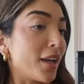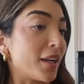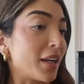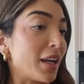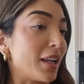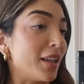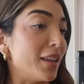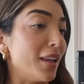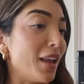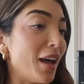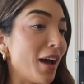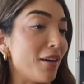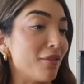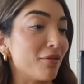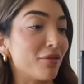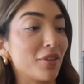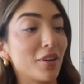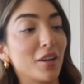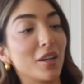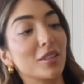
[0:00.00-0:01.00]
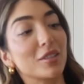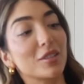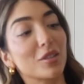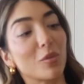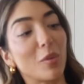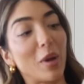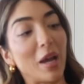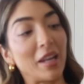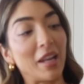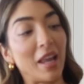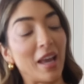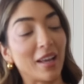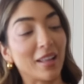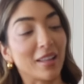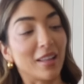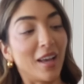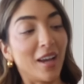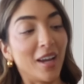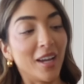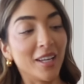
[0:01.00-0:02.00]
And I love a square
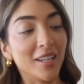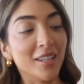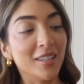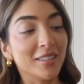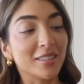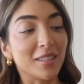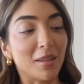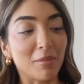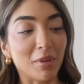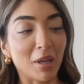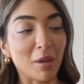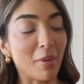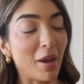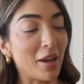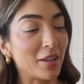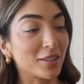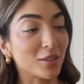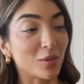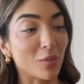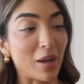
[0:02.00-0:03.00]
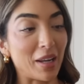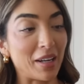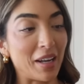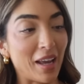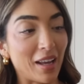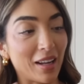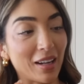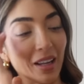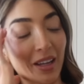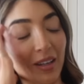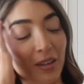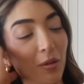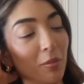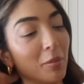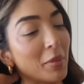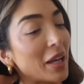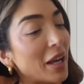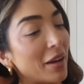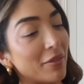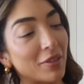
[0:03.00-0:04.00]
neckline. Something about a square neckline on
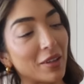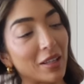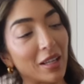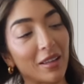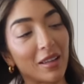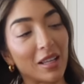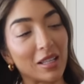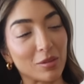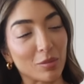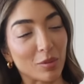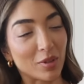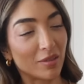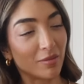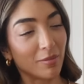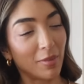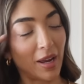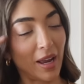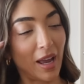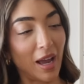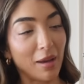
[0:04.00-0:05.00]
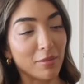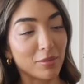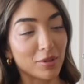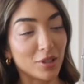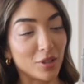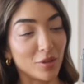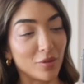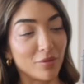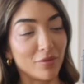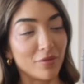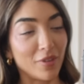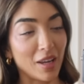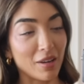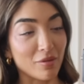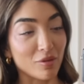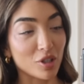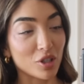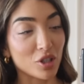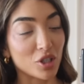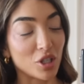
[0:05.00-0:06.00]
me. I feel like that's one of my absolute favorite